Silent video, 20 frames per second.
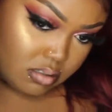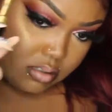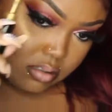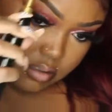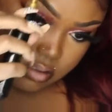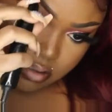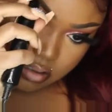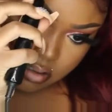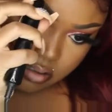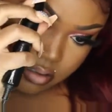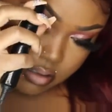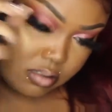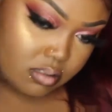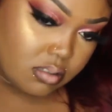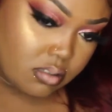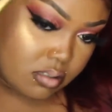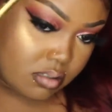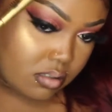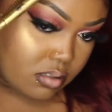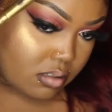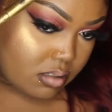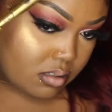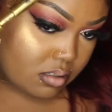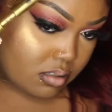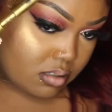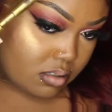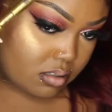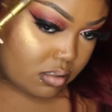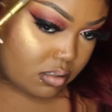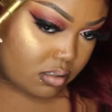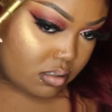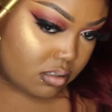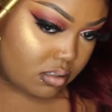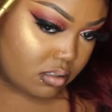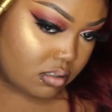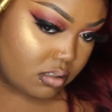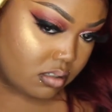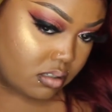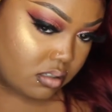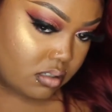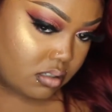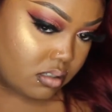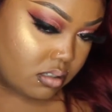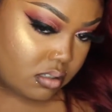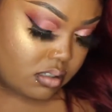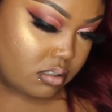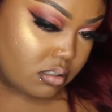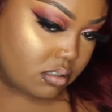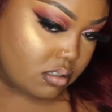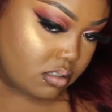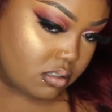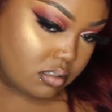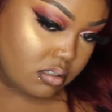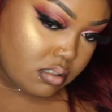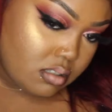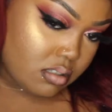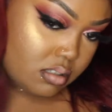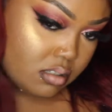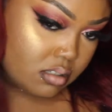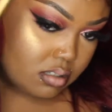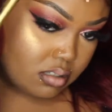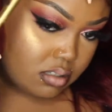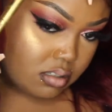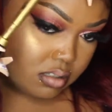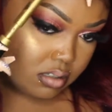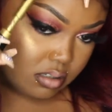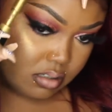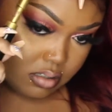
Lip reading: So I'm just taking my hot comb and going over my areas.